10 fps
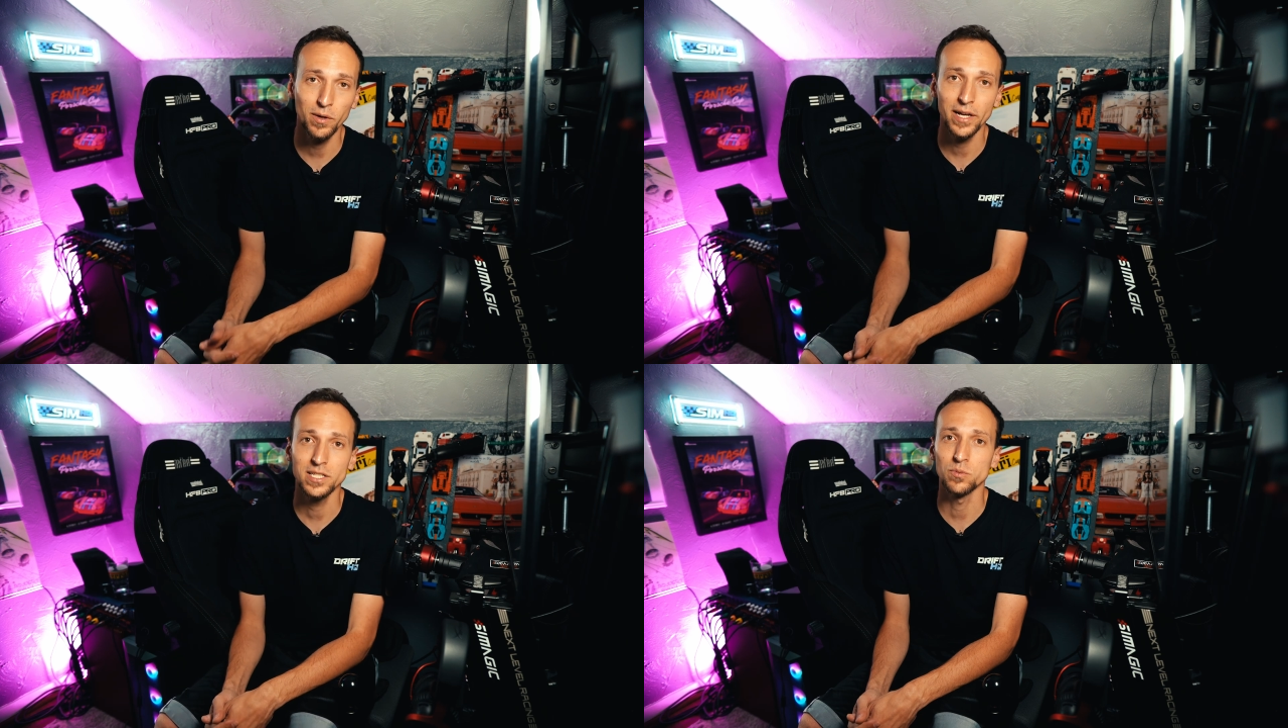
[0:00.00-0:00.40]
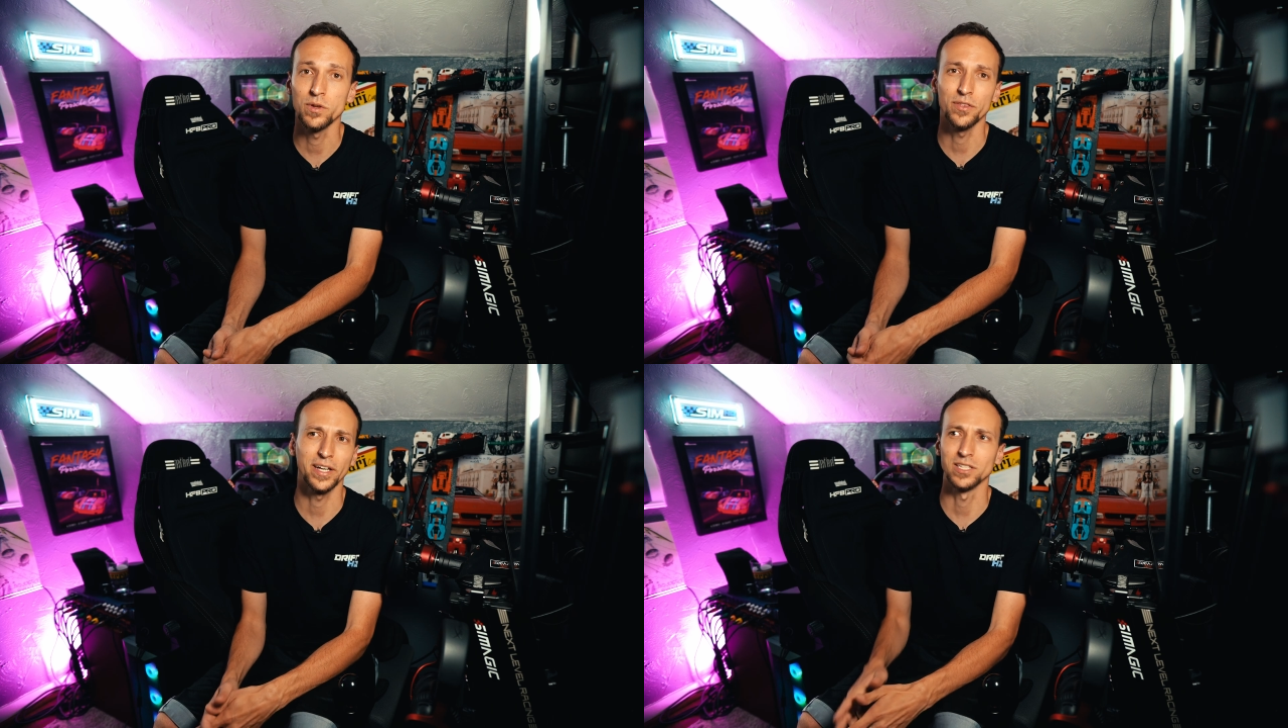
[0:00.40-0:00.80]
race
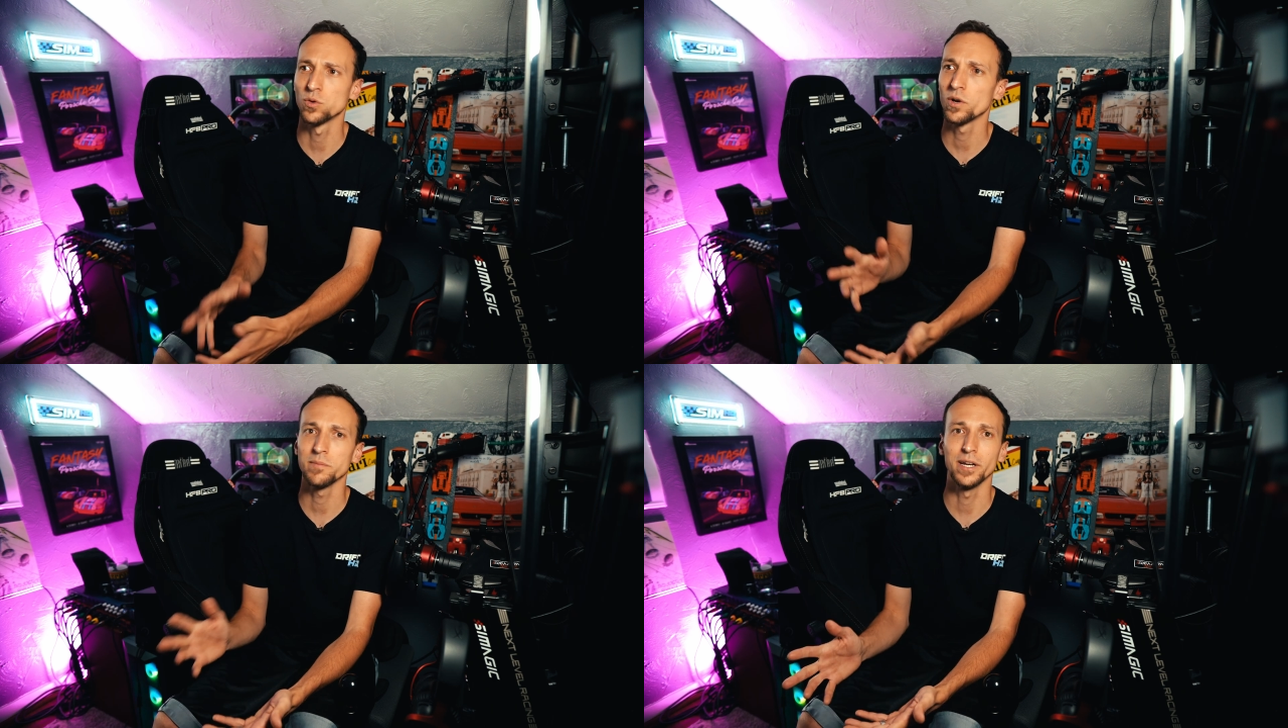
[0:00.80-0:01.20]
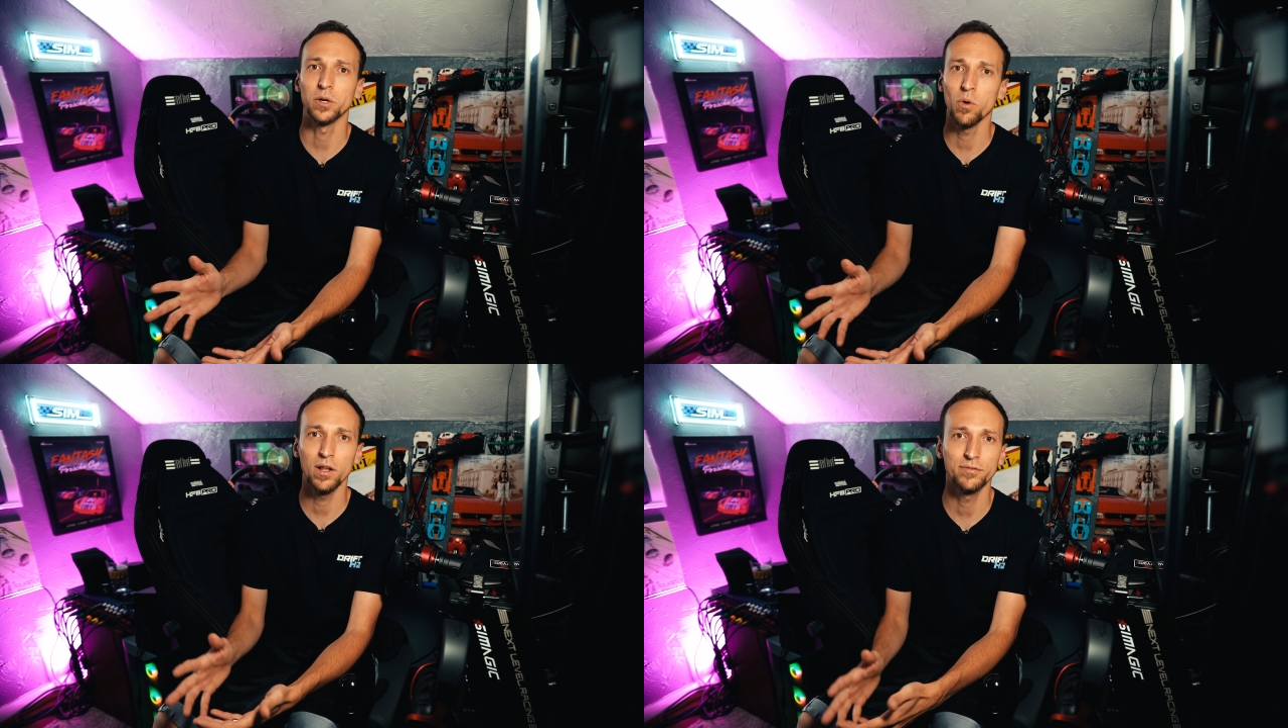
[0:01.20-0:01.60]
with like a
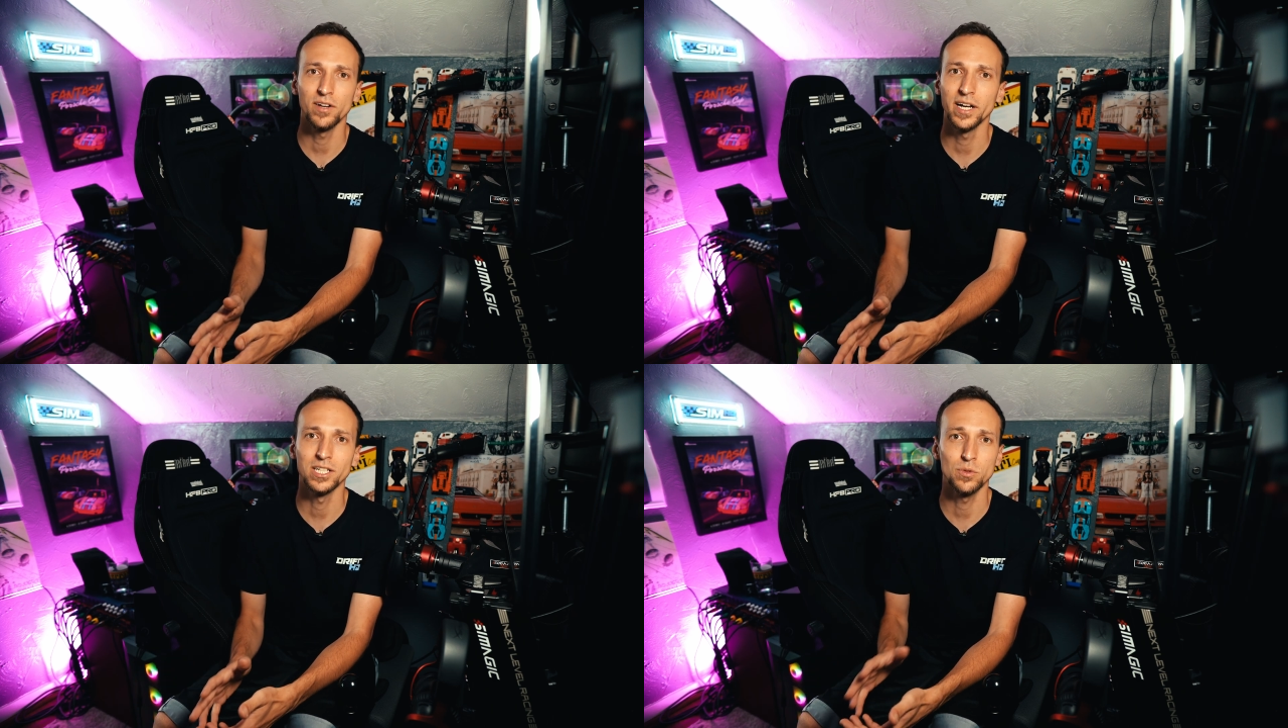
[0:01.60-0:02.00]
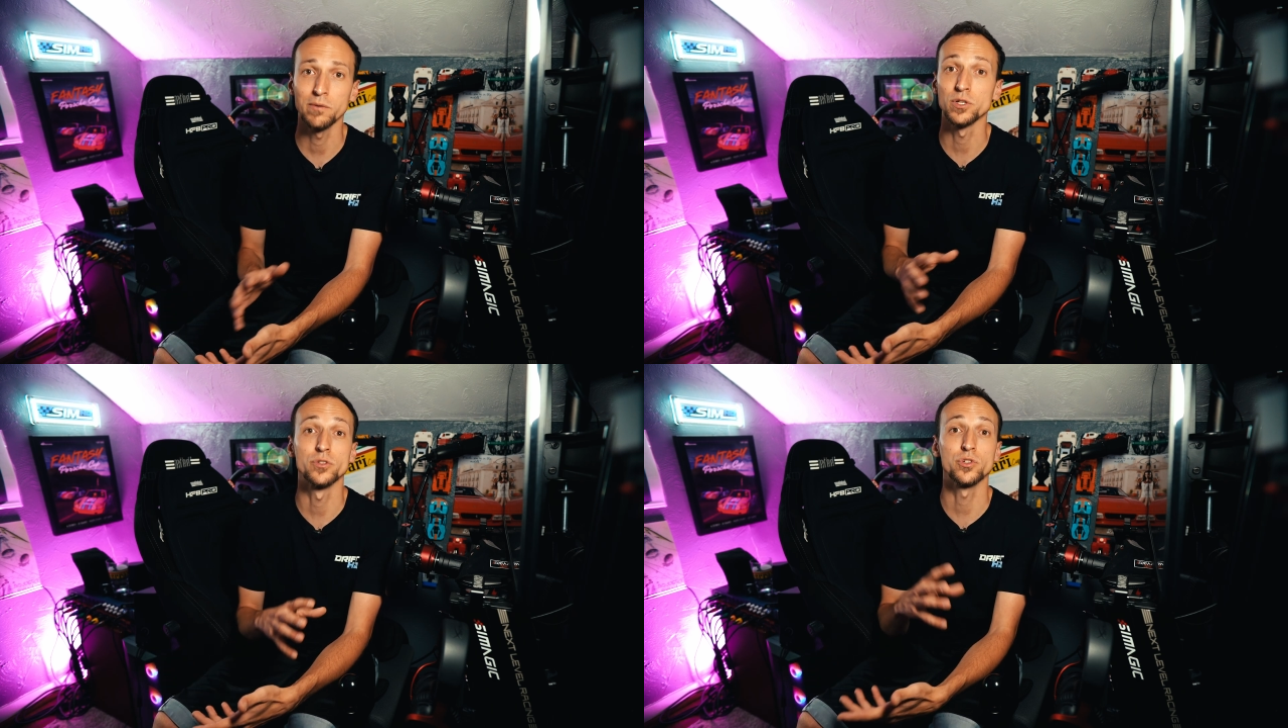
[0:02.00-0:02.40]
20-minute qualifying, so I
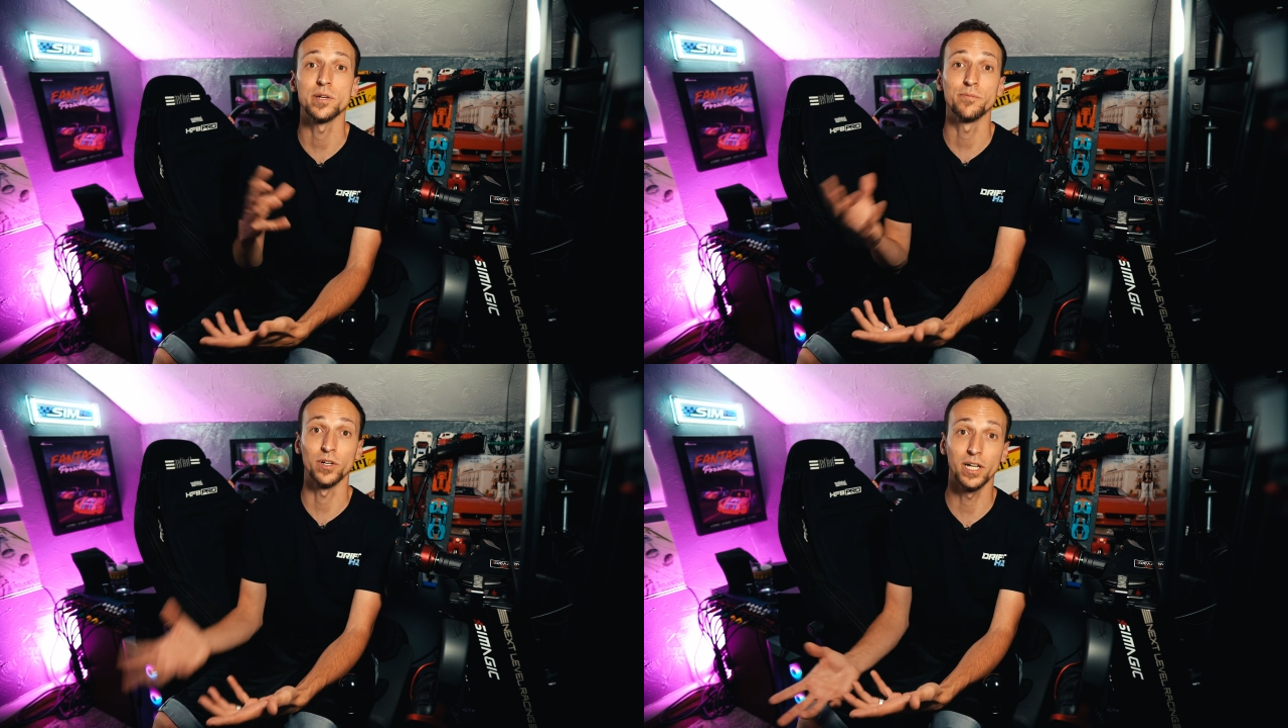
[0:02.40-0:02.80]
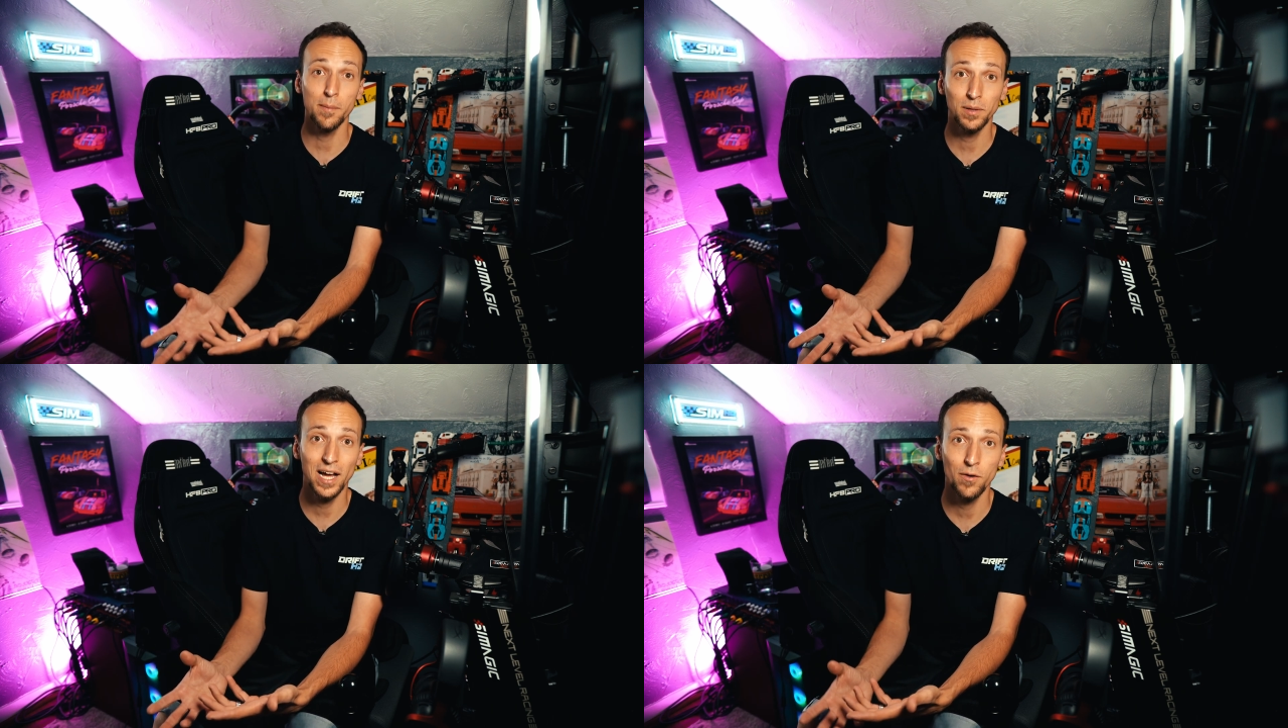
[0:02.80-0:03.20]
was on stream for a
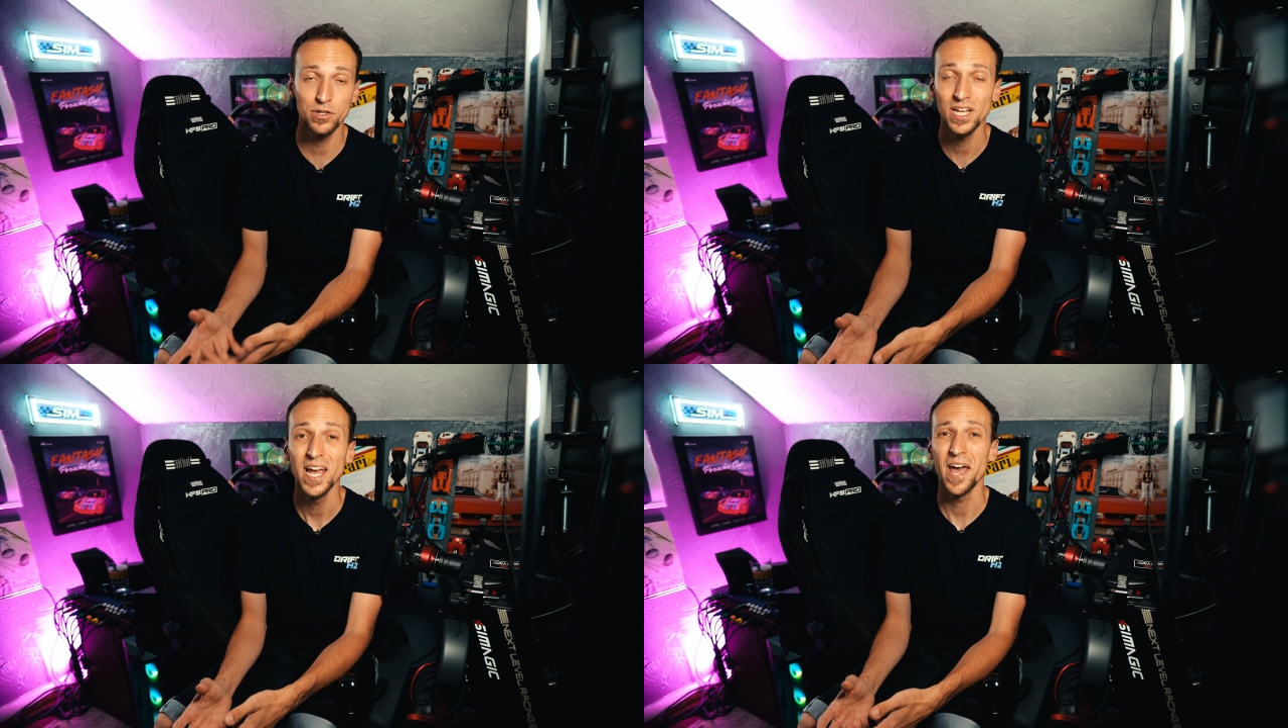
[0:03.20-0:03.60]
couple hours,